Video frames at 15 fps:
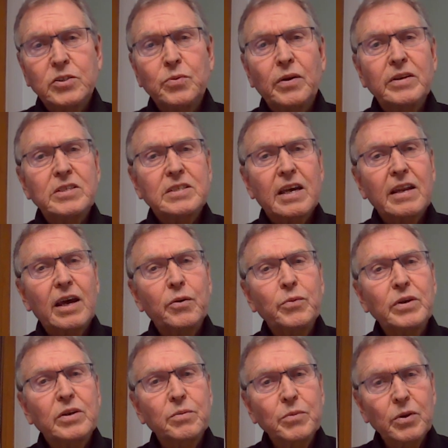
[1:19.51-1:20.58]
to understand how
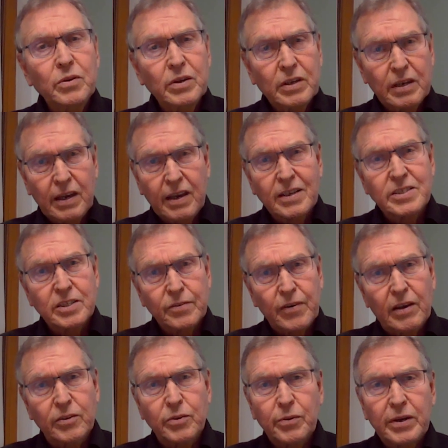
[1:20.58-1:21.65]
we communicate as
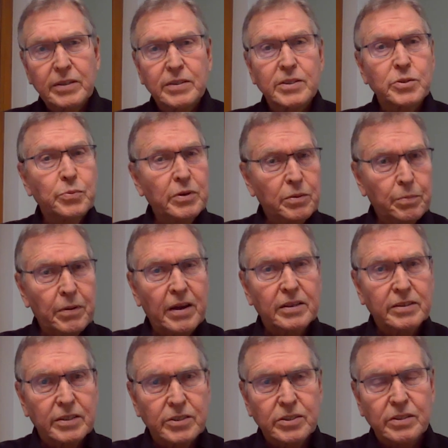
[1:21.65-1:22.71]
evaluators with
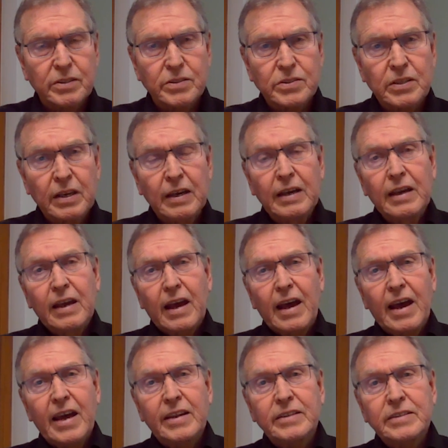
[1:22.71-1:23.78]
practitioners,
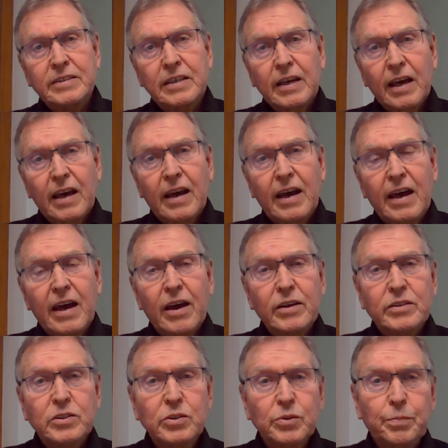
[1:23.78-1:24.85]
and
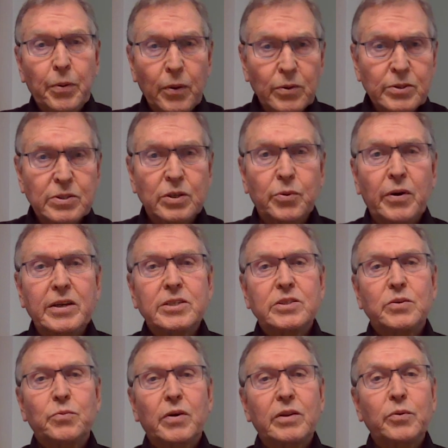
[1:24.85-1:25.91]
to pose the
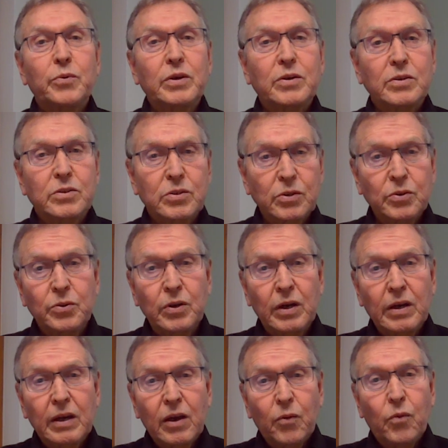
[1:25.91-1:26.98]
question whether we could
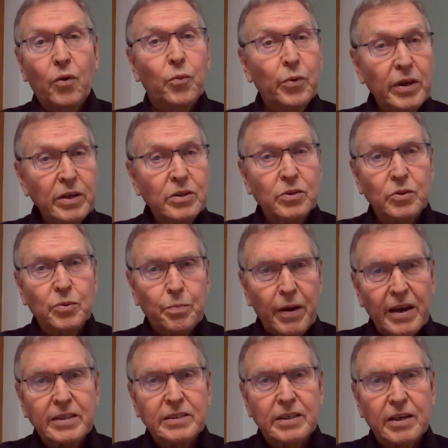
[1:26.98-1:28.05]
do what we do
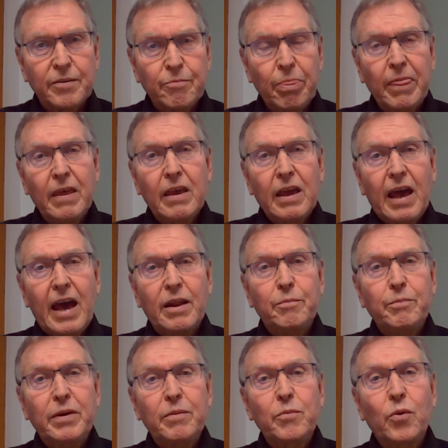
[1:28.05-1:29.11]
better
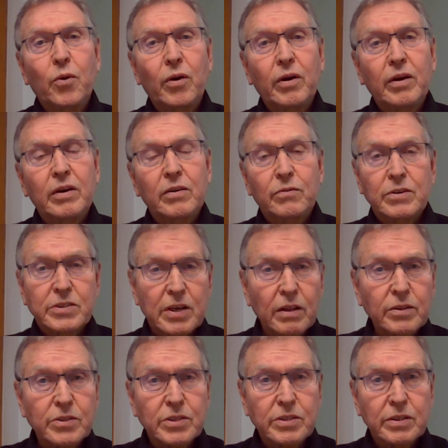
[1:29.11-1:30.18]
and be more
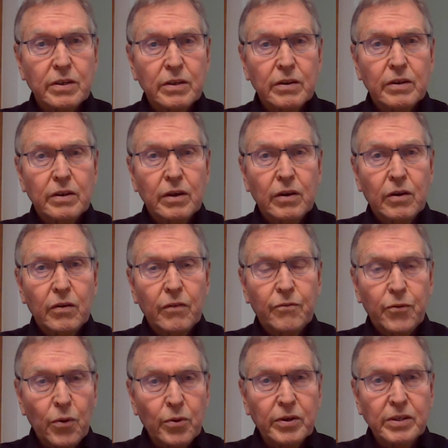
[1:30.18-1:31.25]

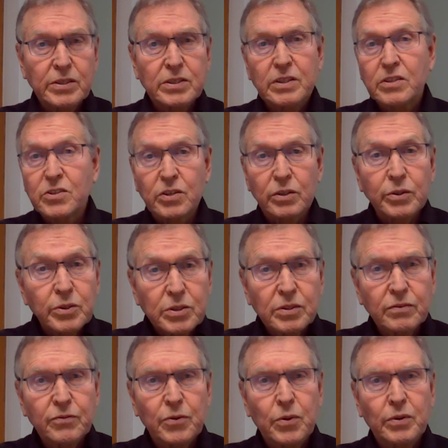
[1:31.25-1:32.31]
results-focused and
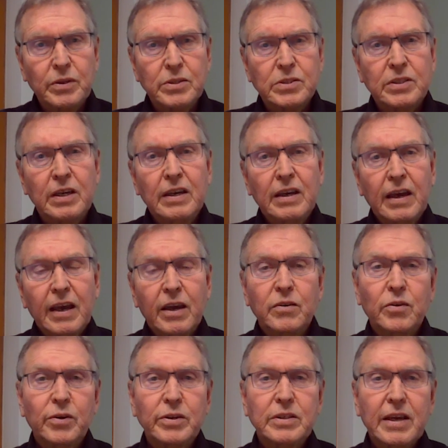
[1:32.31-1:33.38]
solution-focused in
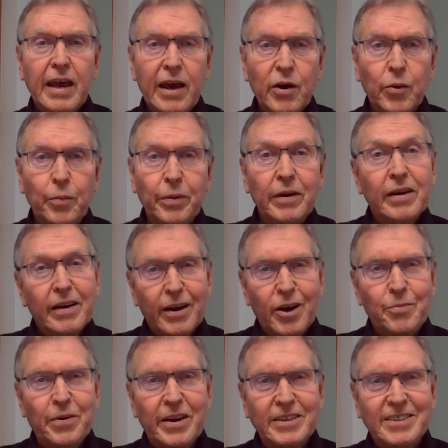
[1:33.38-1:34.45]
order to help
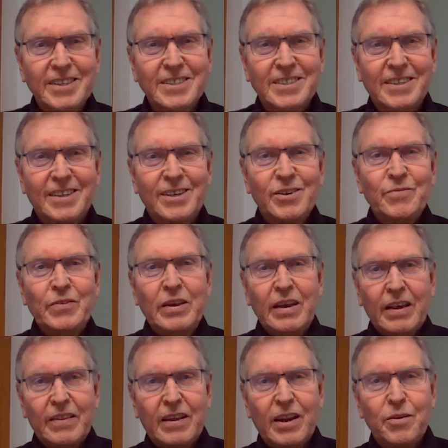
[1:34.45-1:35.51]
our practitioner
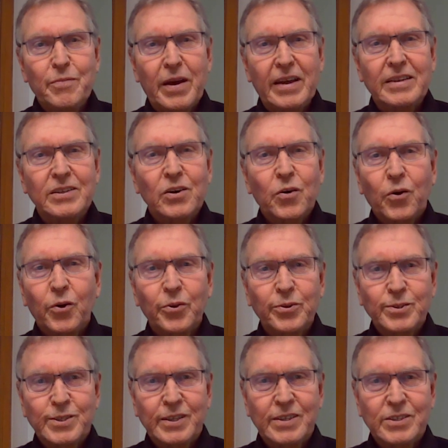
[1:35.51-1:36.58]
that I met all
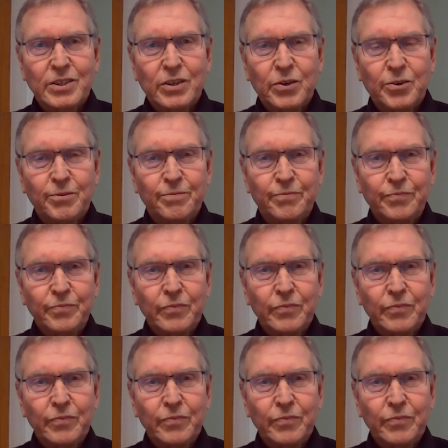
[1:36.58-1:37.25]
those years ago.